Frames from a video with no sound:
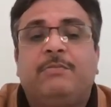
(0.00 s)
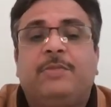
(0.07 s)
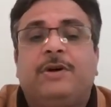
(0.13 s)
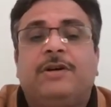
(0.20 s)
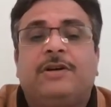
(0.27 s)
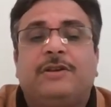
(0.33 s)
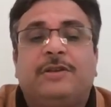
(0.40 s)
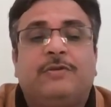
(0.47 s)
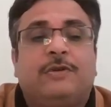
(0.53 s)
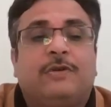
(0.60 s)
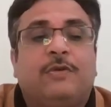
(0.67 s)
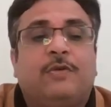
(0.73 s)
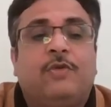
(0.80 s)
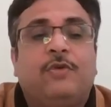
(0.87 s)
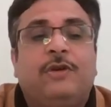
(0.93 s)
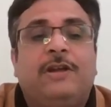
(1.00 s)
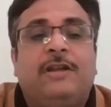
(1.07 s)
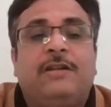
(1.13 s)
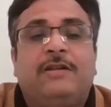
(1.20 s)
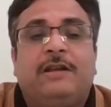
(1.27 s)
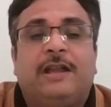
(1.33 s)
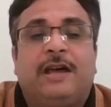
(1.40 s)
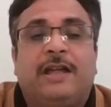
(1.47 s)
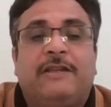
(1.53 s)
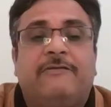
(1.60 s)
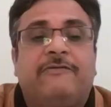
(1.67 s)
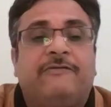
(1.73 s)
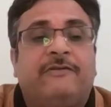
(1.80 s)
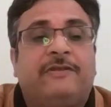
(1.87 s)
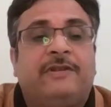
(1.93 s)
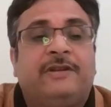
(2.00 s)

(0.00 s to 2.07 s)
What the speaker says: burn your old life